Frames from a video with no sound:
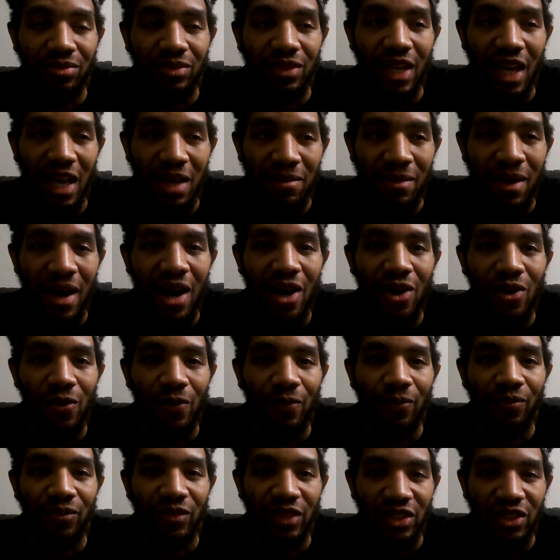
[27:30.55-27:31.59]
came out,
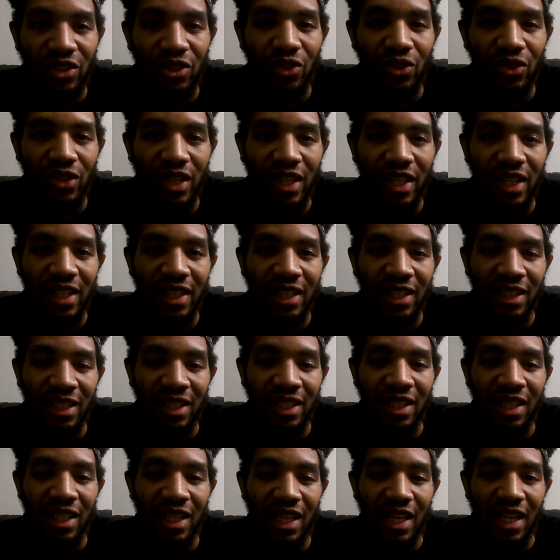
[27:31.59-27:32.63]
did their thing,
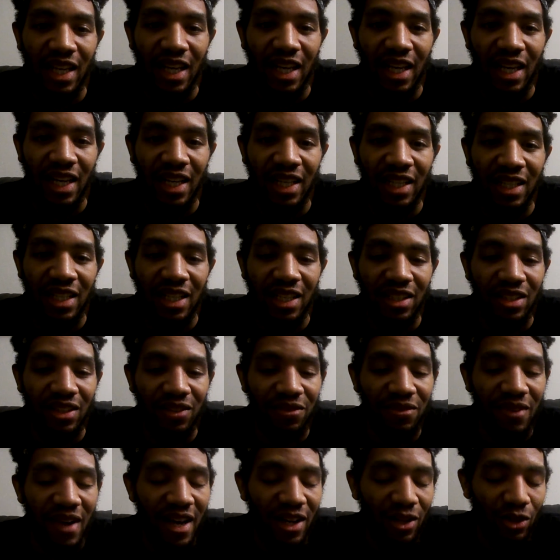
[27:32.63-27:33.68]
and the
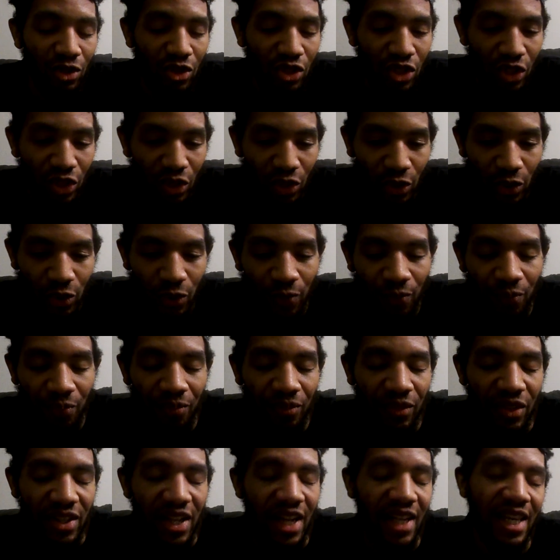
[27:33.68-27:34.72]
final two
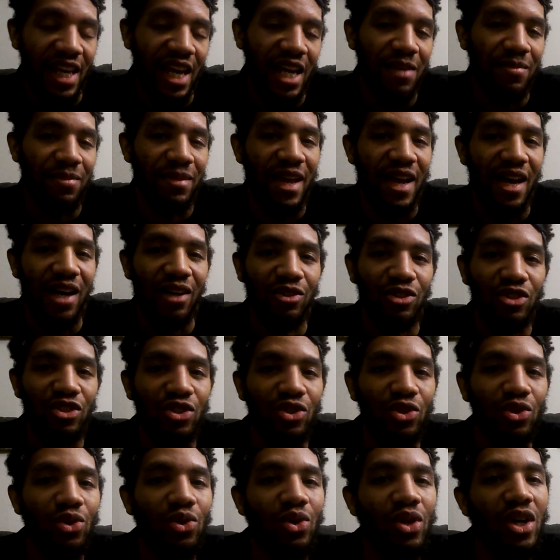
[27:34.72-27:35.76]
that it came down
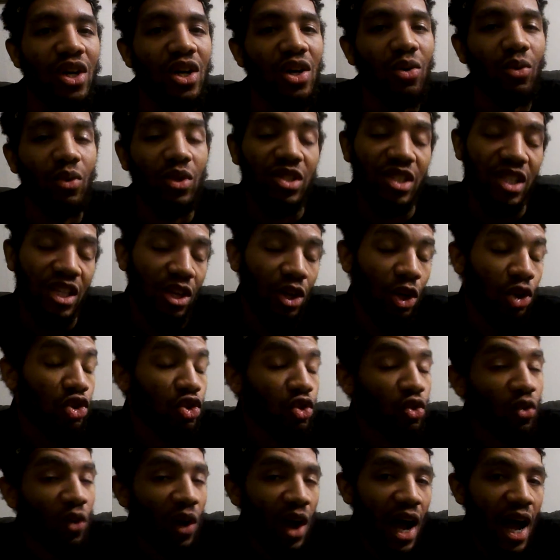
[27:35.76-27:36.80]
to was Io
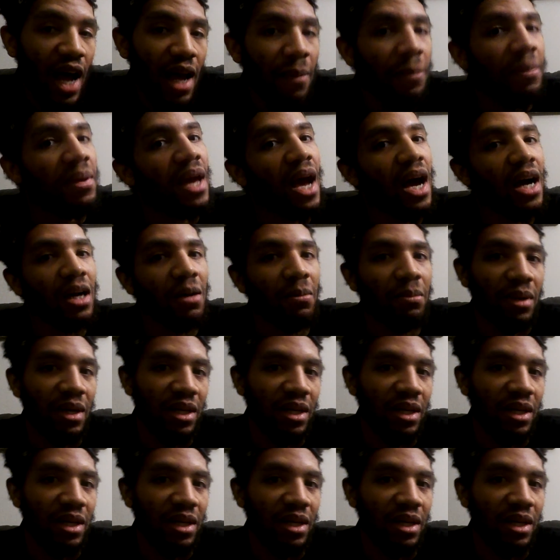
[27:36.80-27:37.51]
Shirai and Bianca